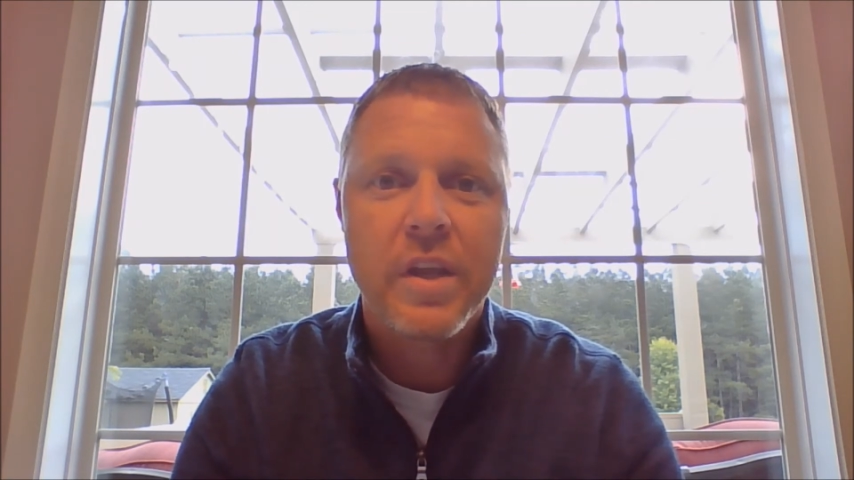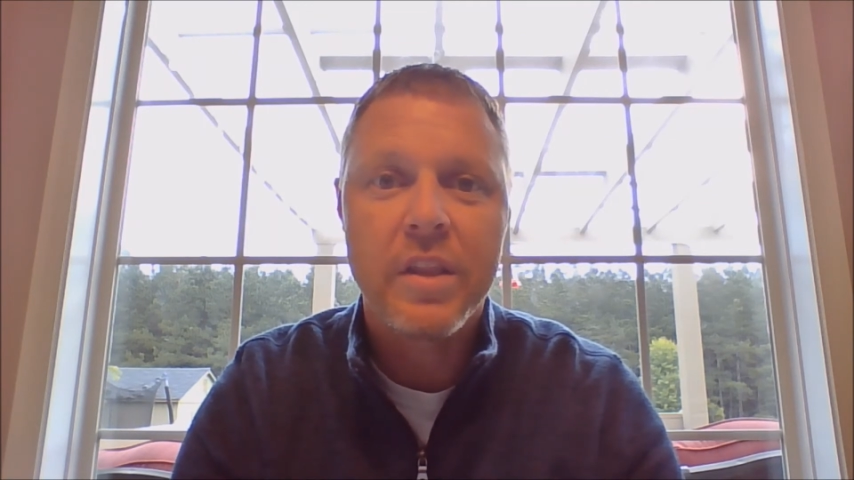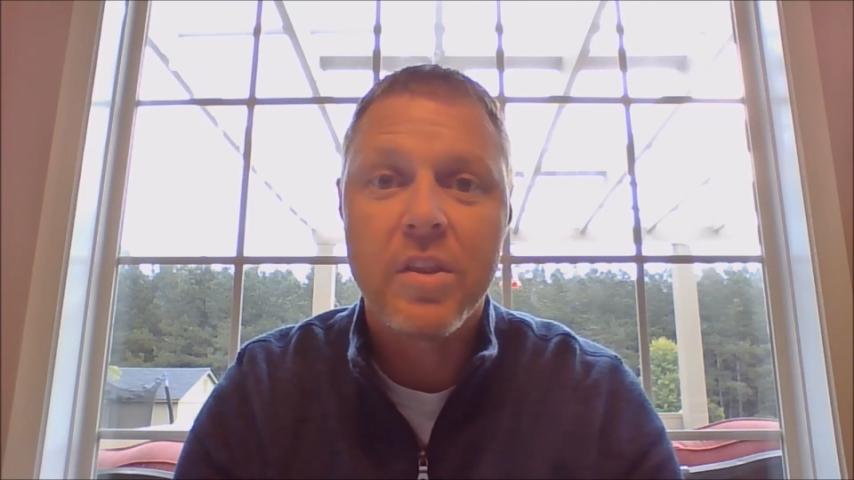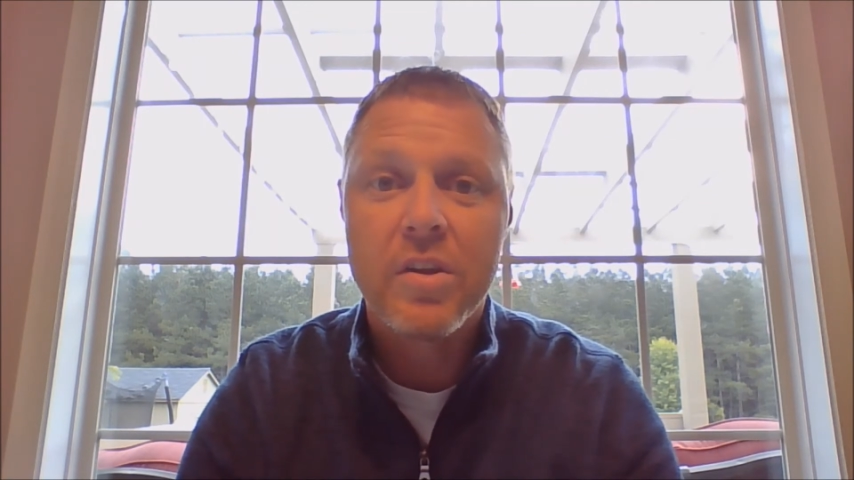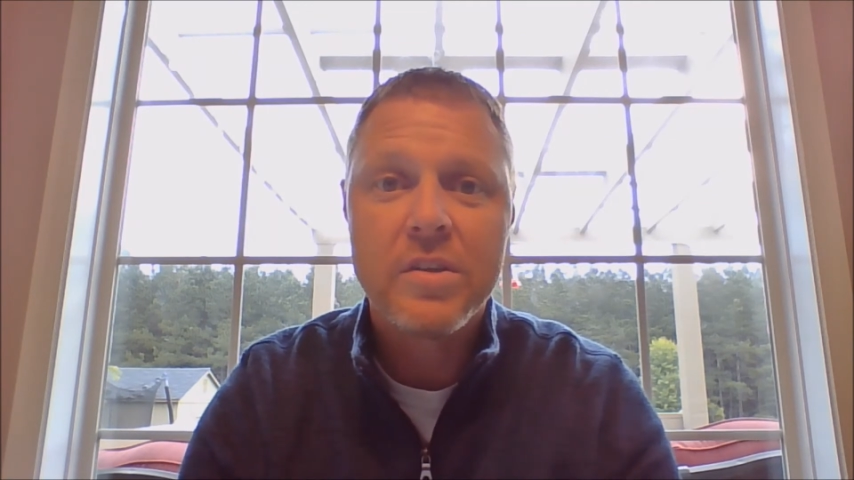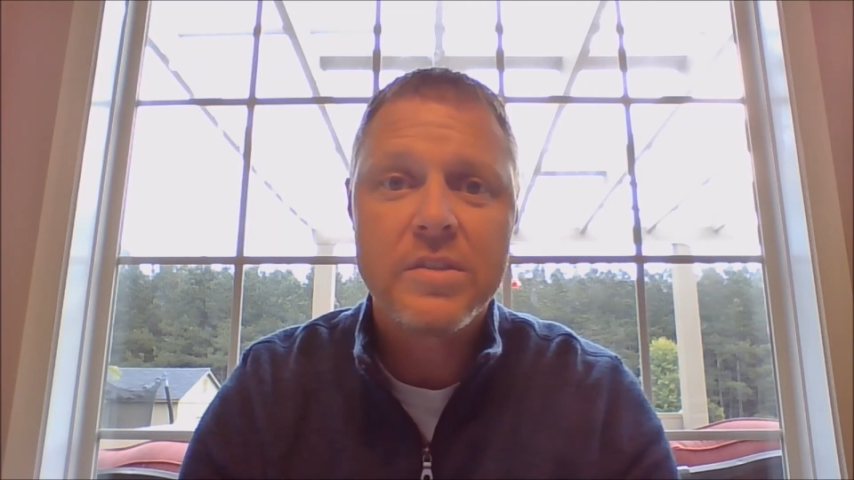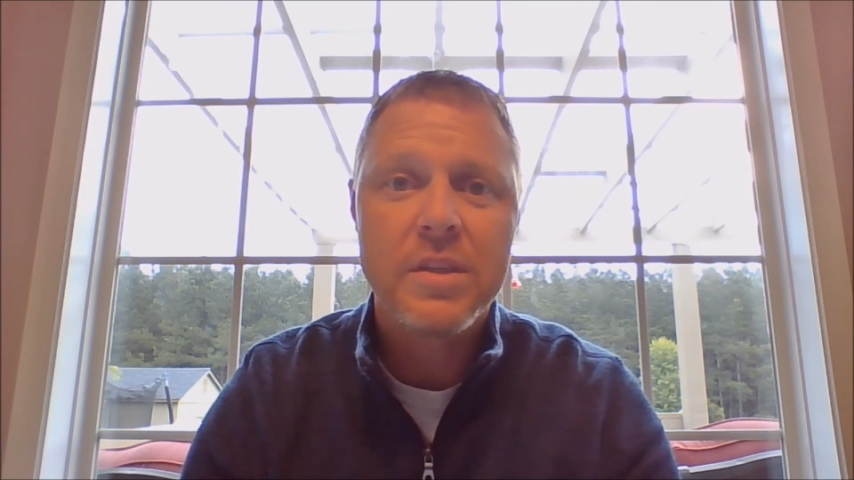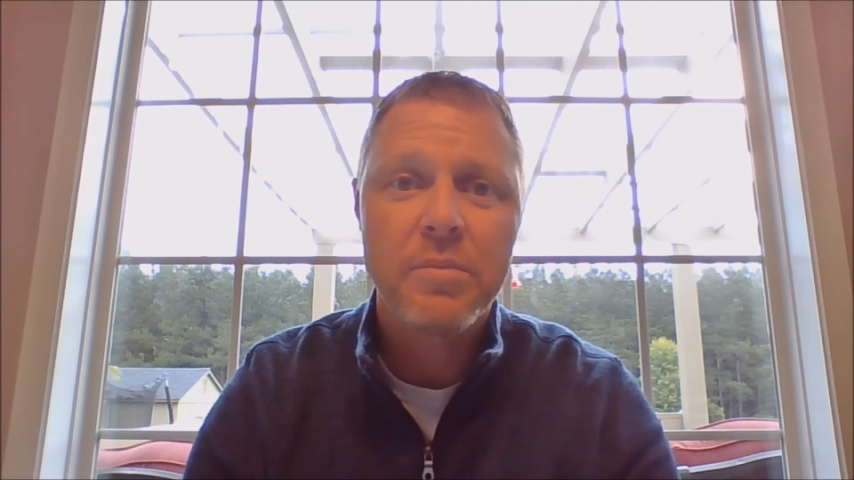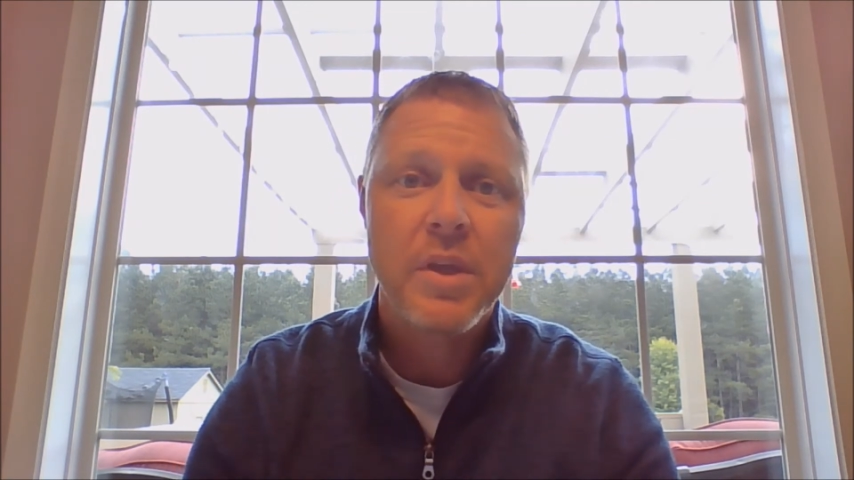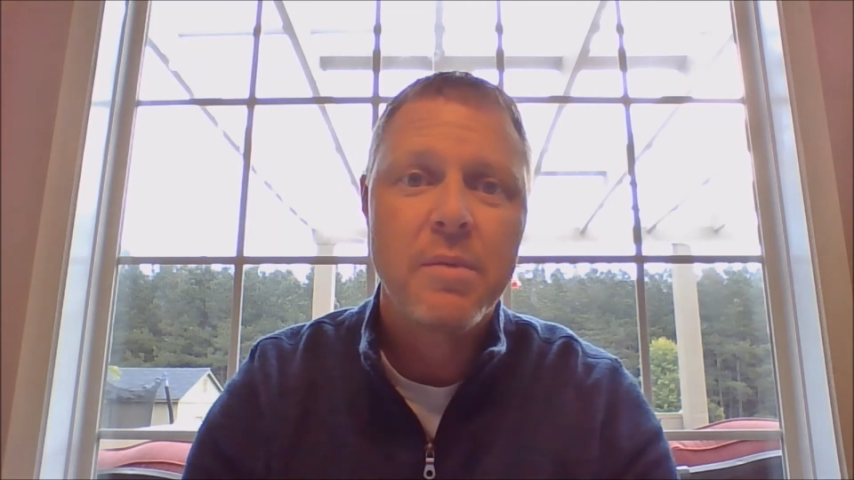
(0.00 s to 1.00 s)
and learned
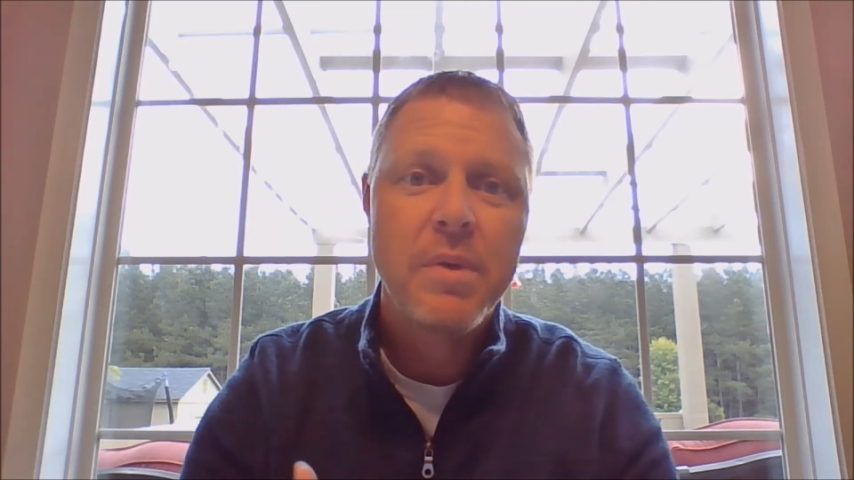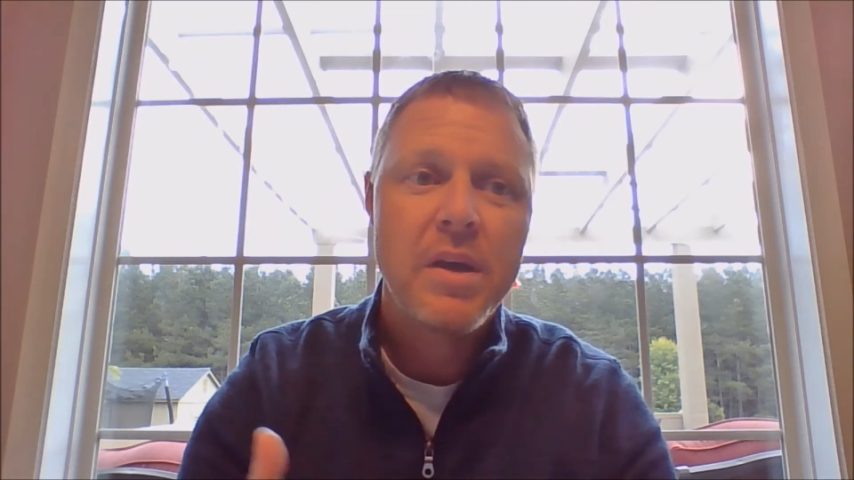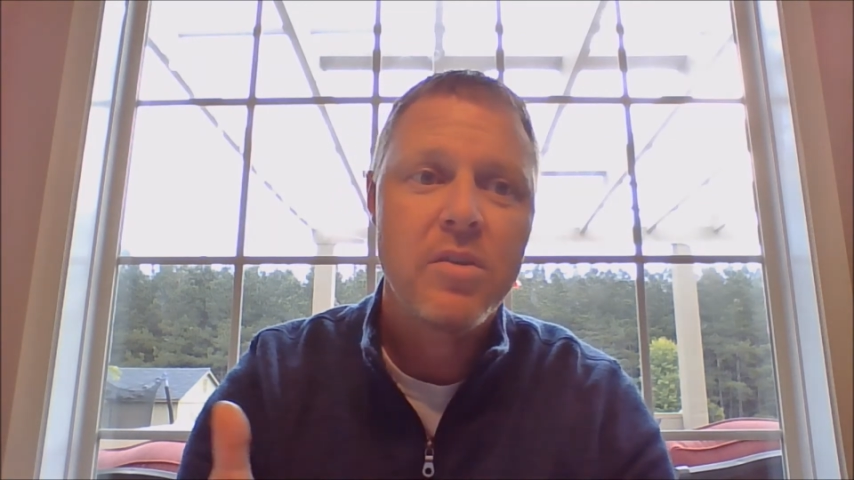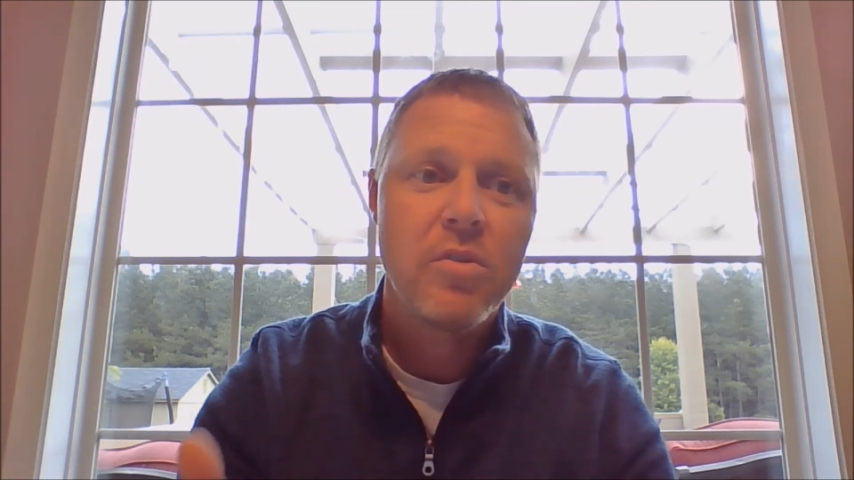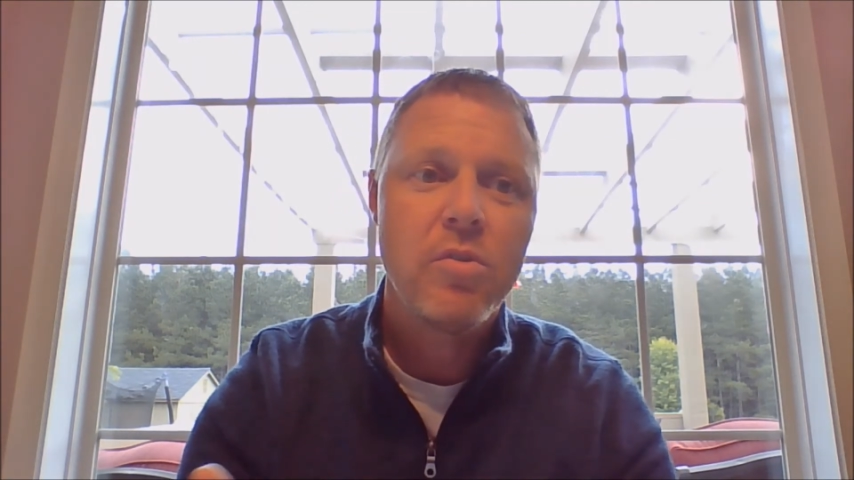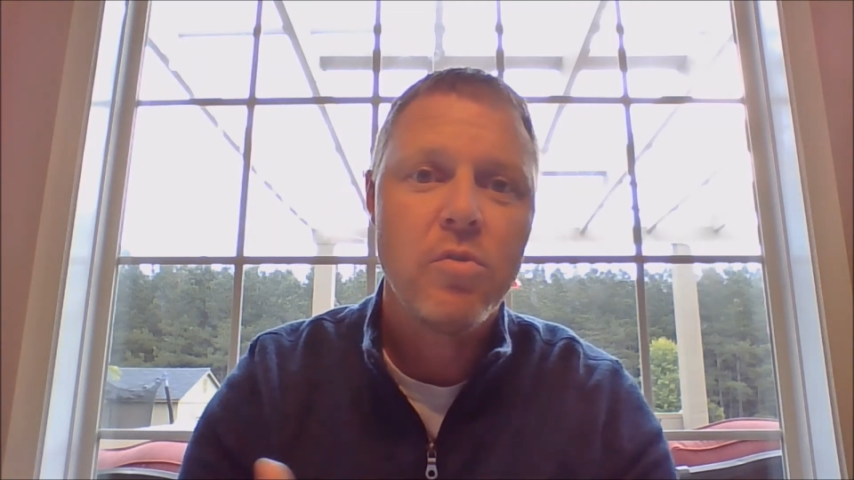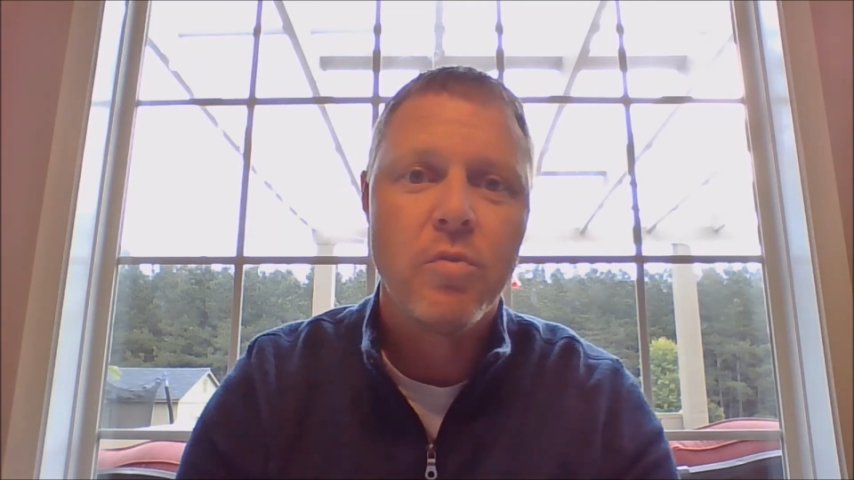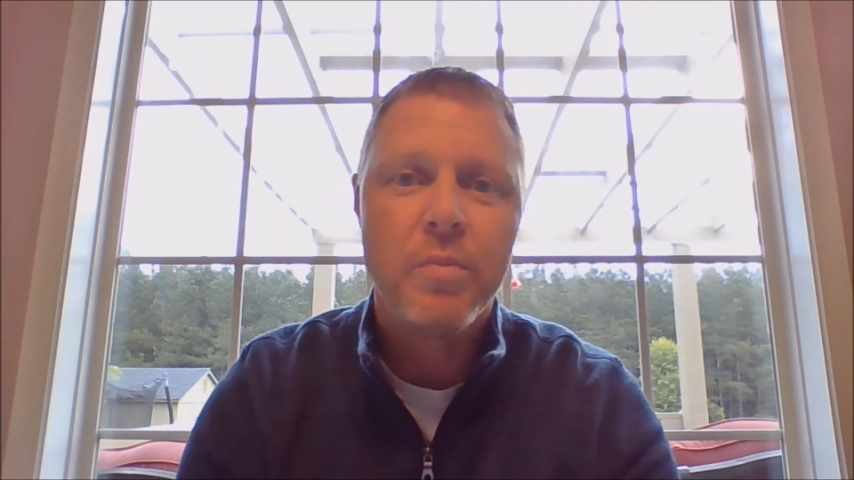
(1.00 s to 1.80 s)
something about you.